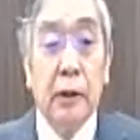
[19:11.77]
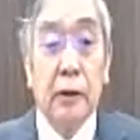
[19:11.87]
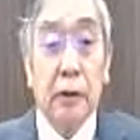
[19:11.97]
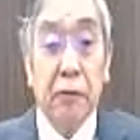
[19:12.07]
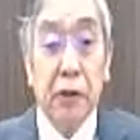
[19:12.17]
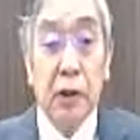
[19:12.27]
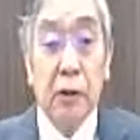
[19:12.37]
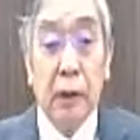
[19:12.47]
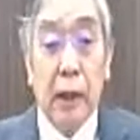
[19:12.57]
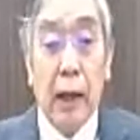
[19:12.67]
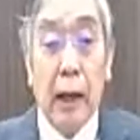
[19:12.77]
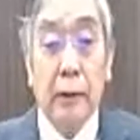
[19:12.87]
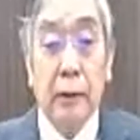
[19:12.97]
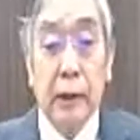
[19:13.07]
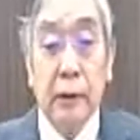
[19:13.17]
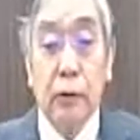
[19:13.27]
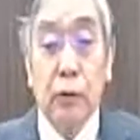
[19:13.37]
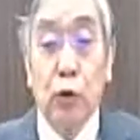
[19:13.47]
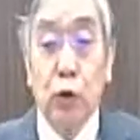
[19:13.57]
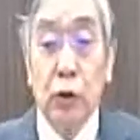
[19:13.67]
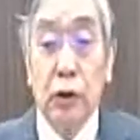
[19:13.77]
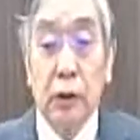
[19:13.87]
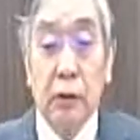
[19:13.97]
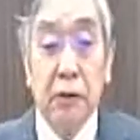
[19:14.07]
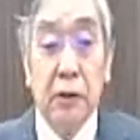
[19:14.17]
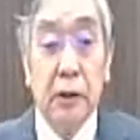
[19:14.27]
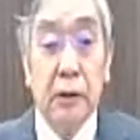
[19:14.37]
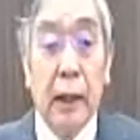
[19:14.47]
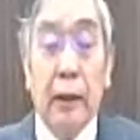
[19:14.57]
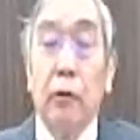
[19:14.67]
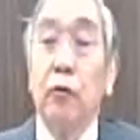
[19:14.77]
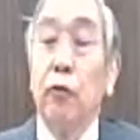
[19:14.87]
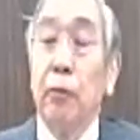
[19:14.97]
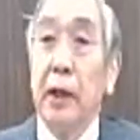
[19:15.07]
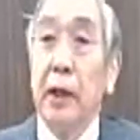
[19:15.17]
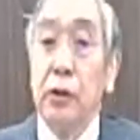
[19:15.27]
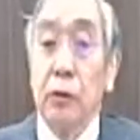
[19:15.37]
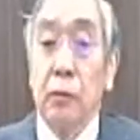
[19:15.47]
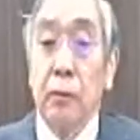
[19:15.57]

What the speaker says: sufficient access to goods, services, and information.